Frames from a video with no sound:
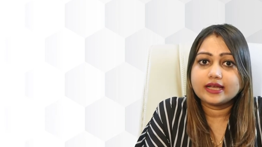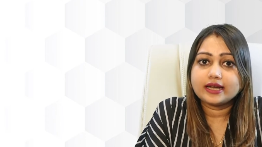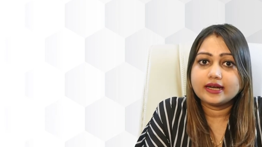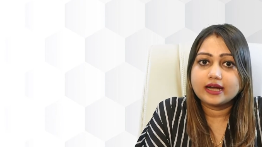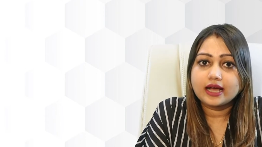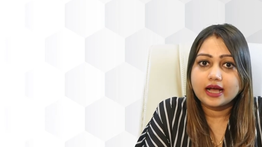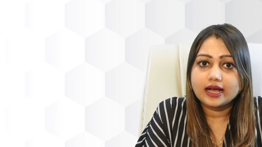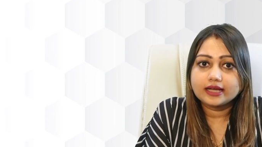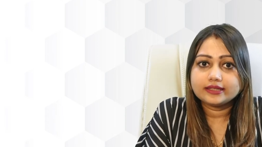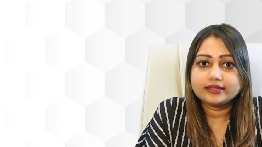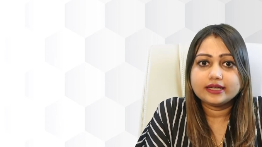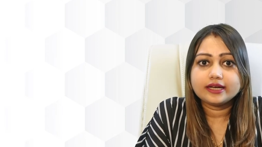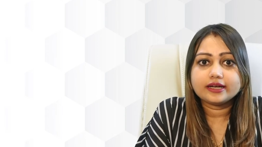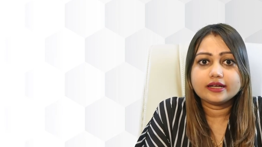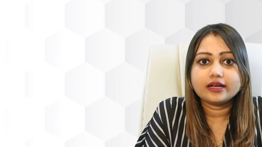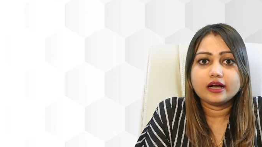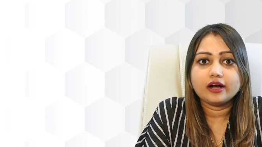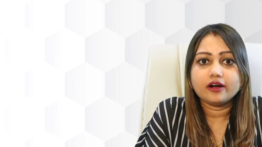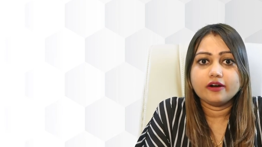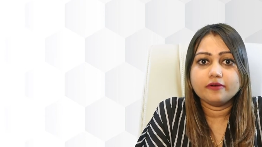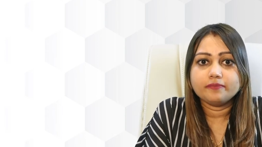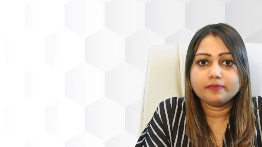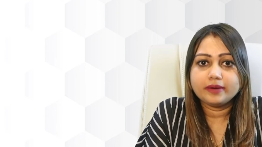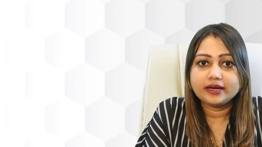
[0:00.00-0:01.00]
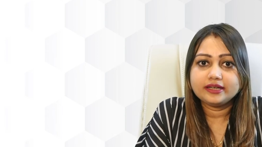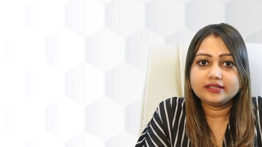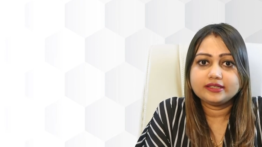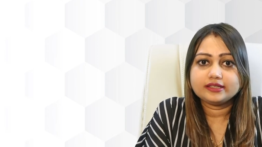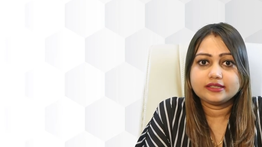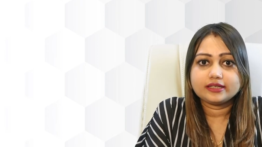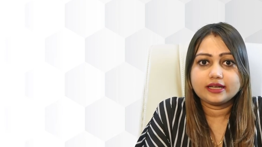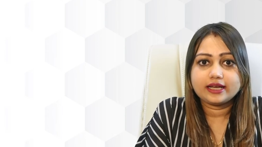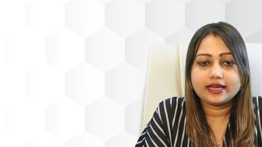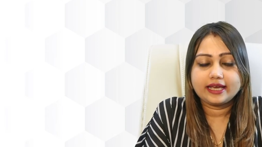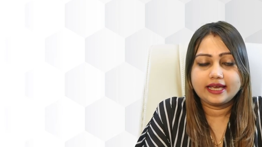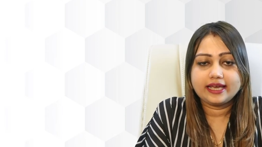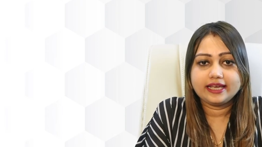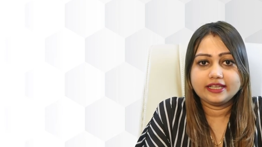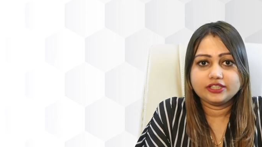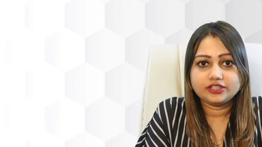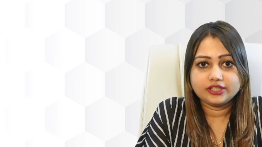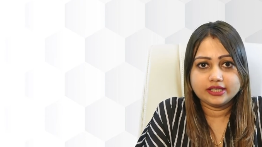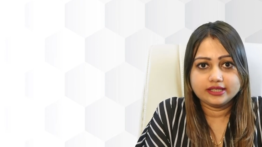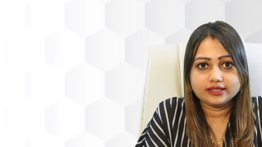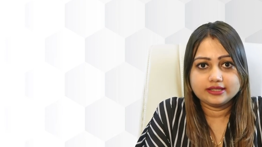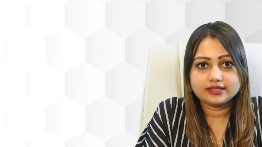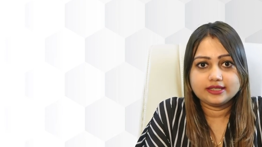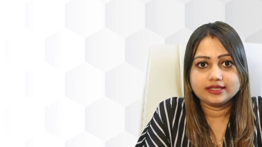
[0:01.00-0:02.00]
and other government
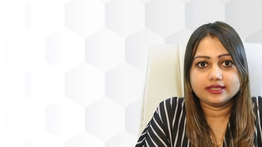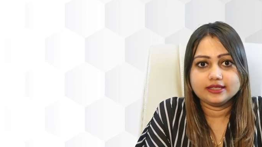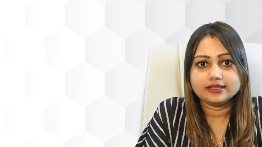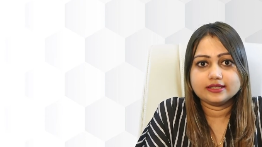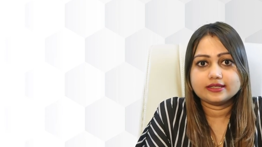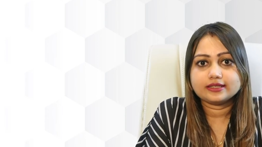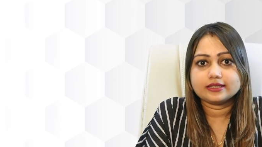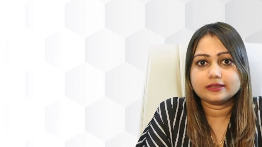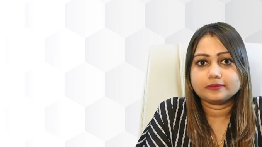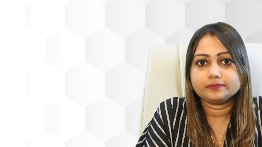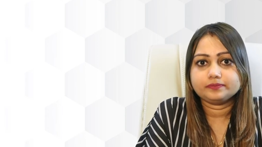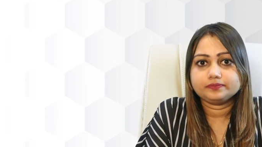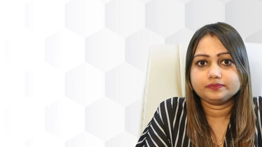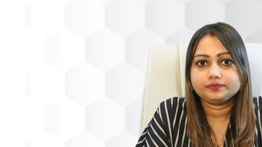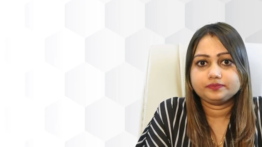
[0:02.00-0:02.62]
agencies.